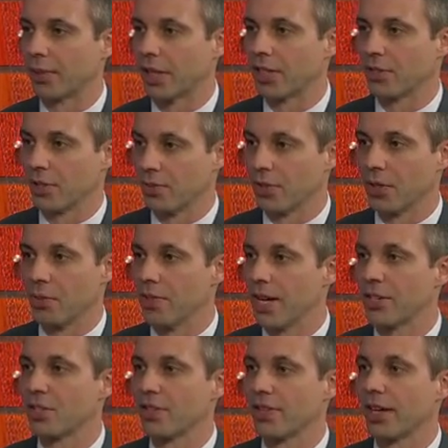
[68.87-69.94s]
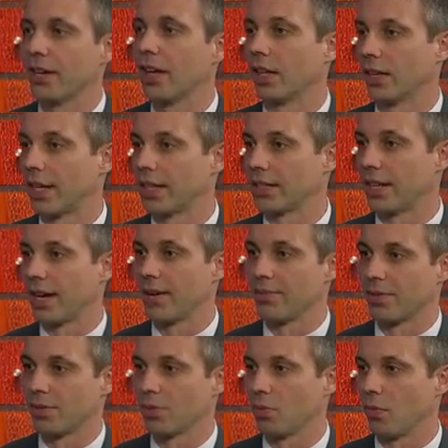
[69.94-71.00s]
Because you mentioned that a lot of
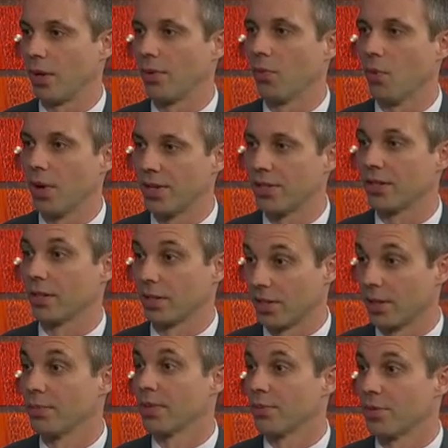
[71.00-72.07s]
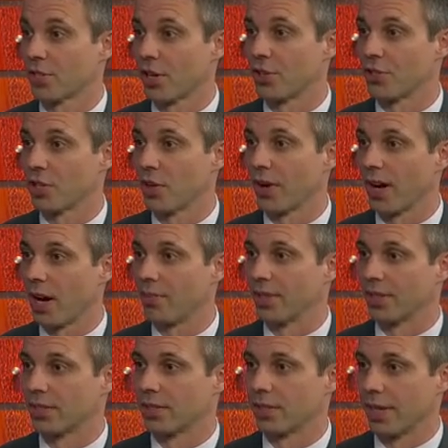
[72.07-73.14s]
times once the symptoms start showing up,
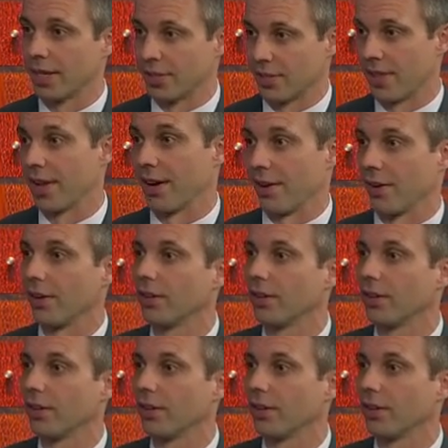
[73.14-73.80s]
it's there.